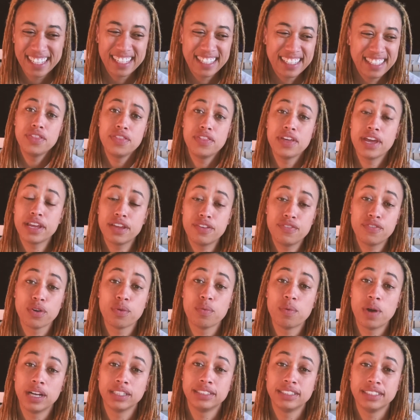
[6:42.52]
thank you for
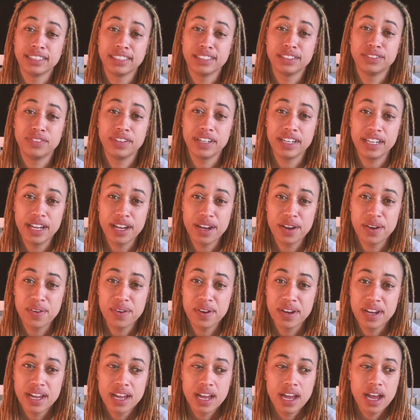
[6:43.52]
watching this video.
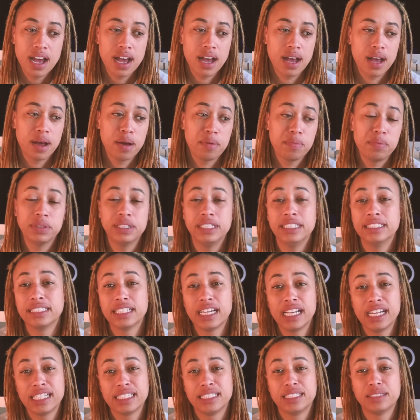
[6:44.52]
Please
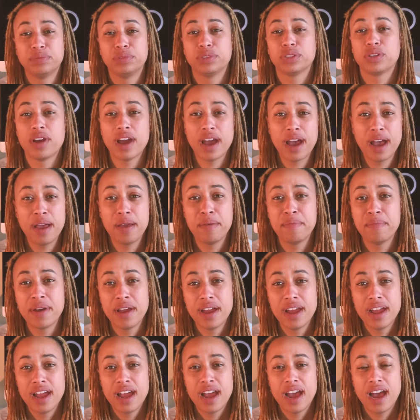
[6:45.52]
like and subscribe.
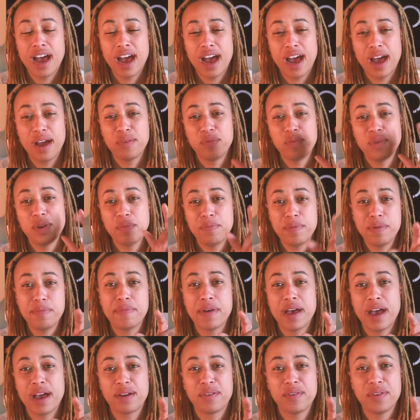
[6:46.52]
I will be
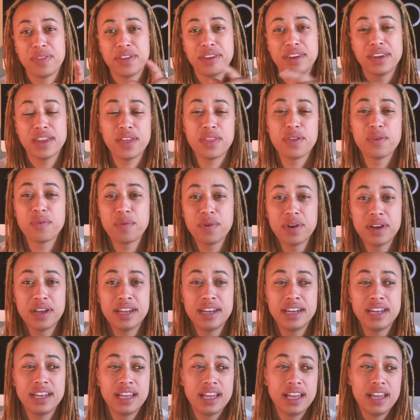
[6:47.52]
back with another
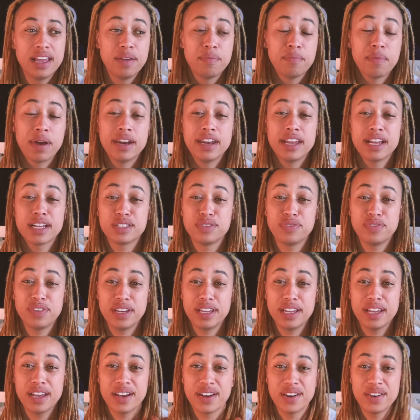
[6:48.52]
one. My next
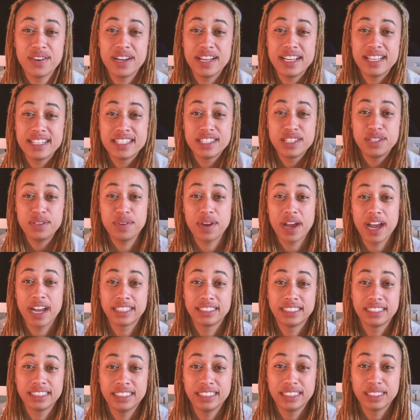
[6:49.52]
video is to
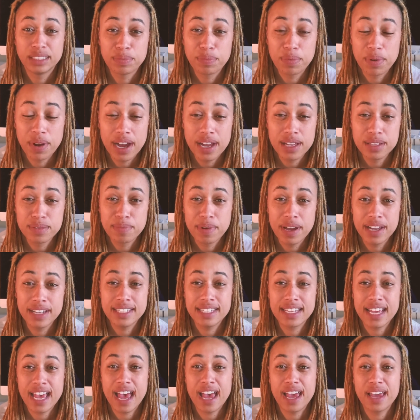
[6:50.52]
actually surprise my
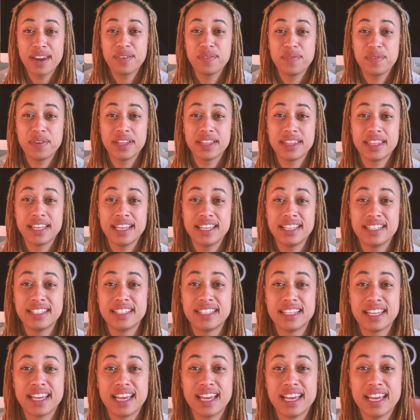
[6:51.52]
dad with
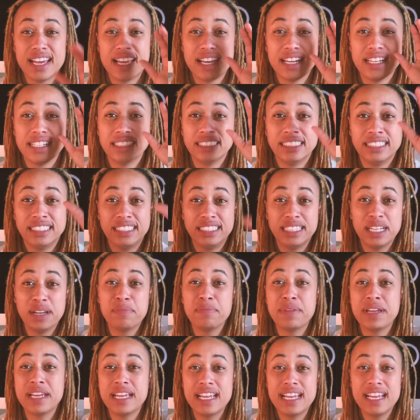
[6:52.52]
his
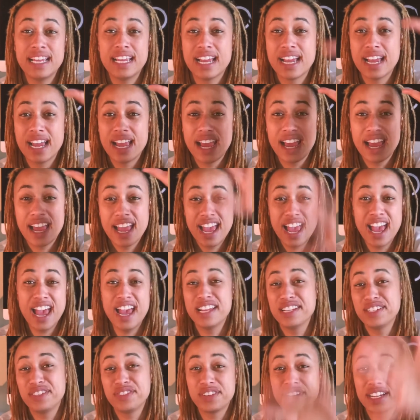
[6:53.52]
Jimi
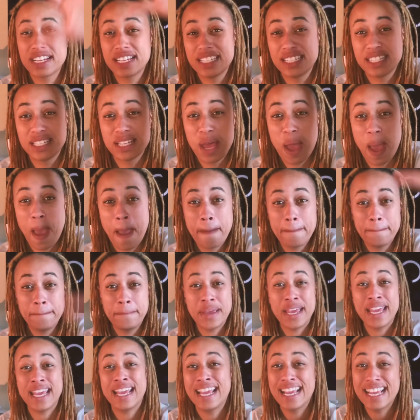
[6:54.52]
Hendrix
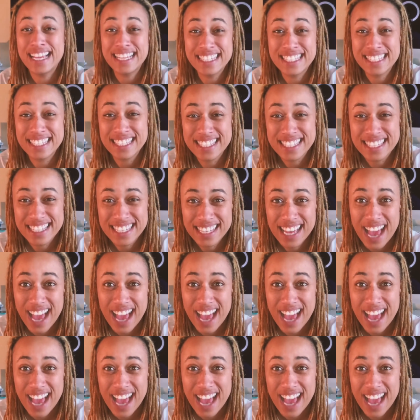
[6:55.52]
piece.